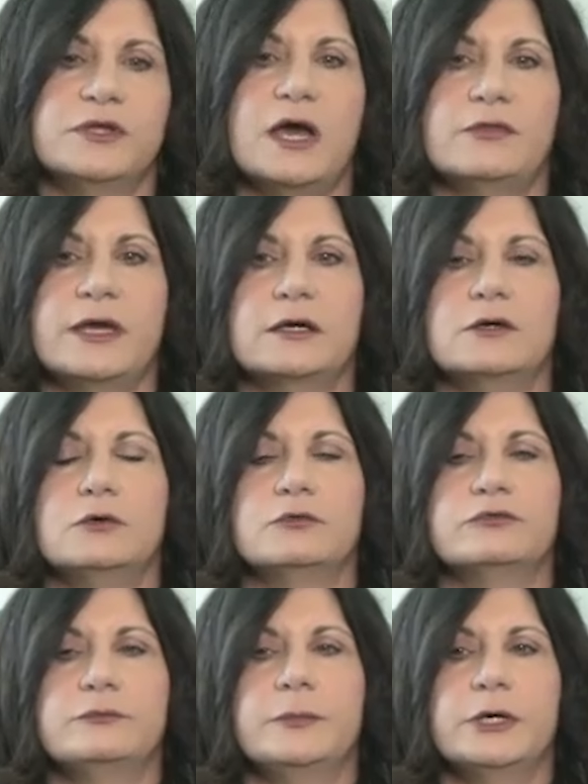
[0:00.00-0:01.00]
see how that
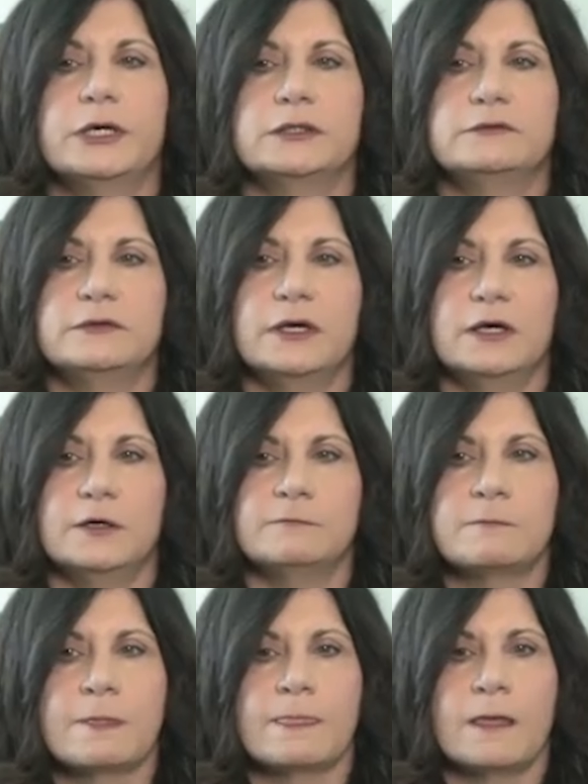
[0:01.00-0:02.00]
goes. But
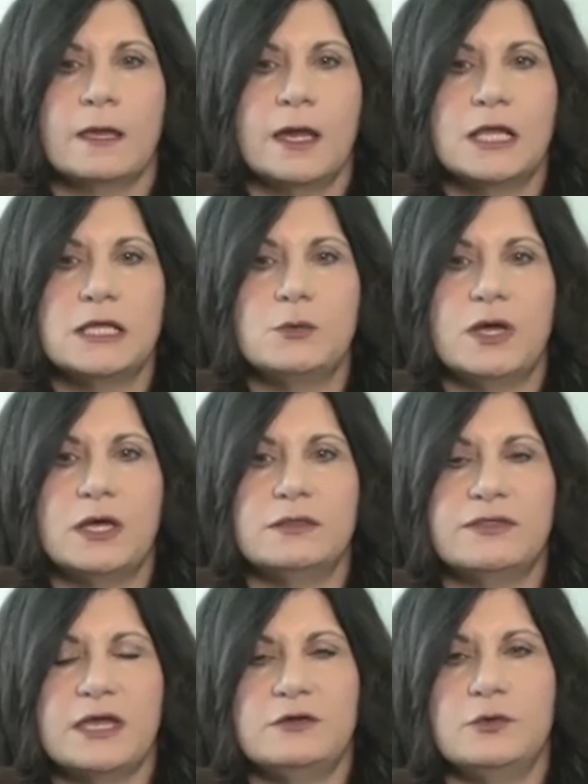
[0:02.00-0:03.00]

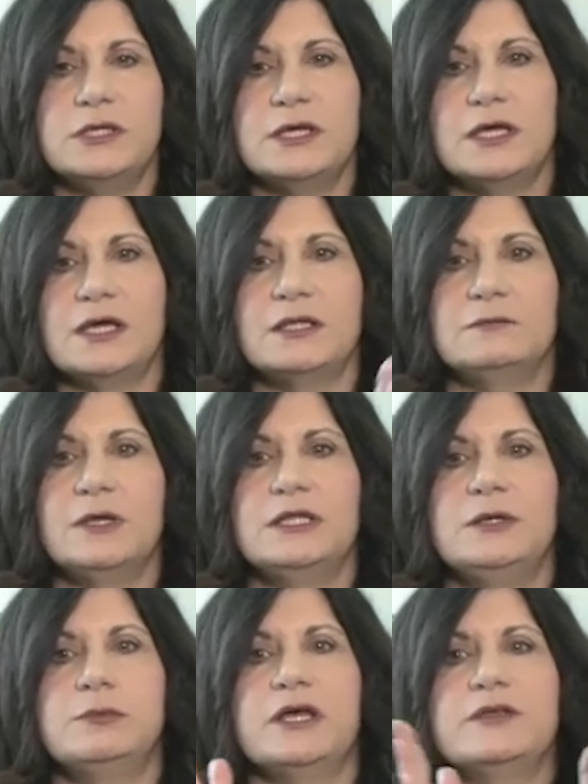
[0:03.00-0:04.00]
anyway, thank you again.
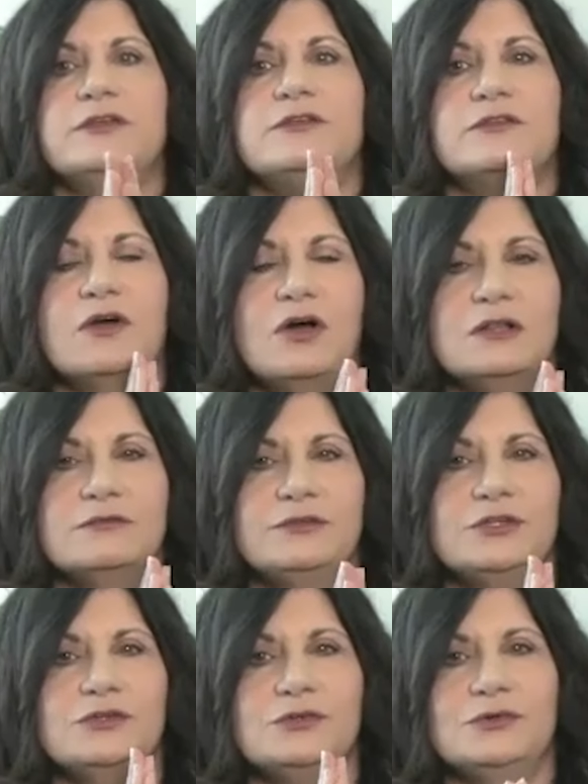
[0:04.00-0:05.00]
Many blessings to all of
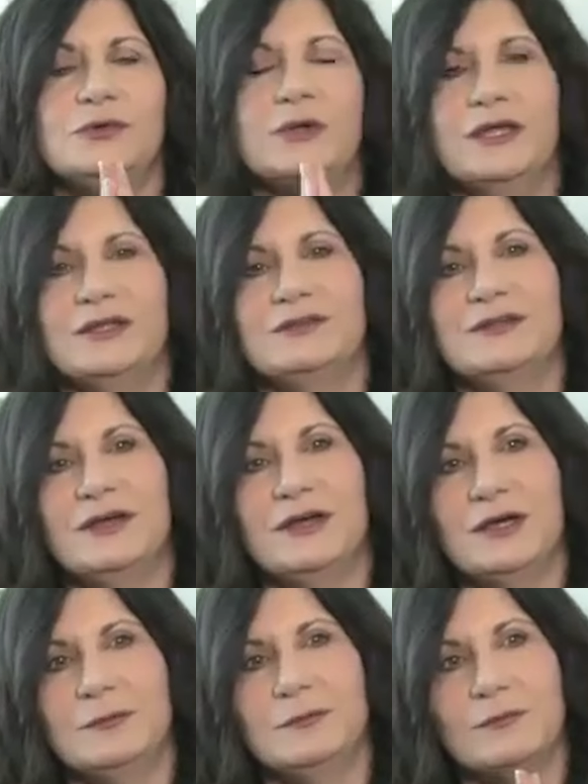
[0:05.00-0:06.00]
you. And
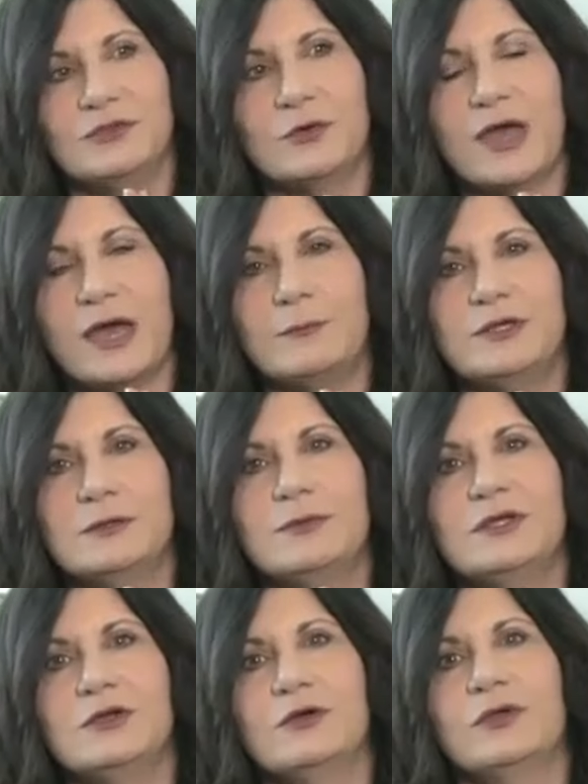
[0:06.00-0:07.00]
I'm so happy to
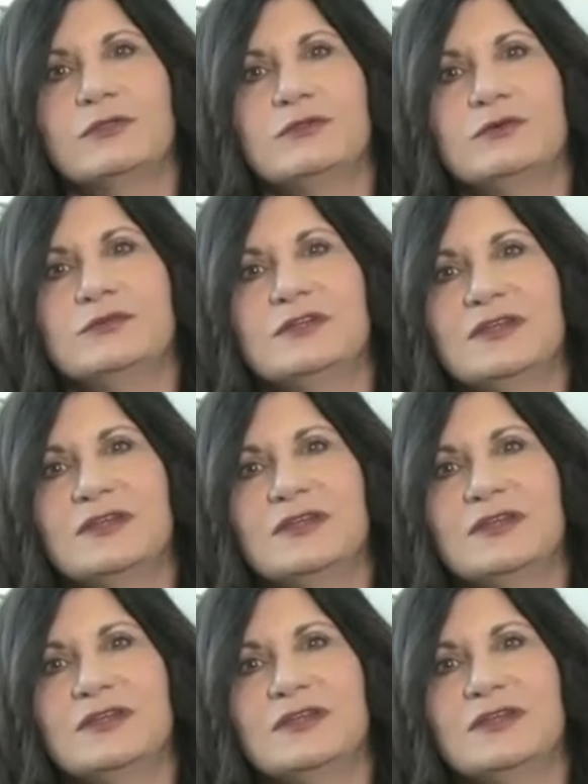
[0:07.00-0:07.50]
be here with you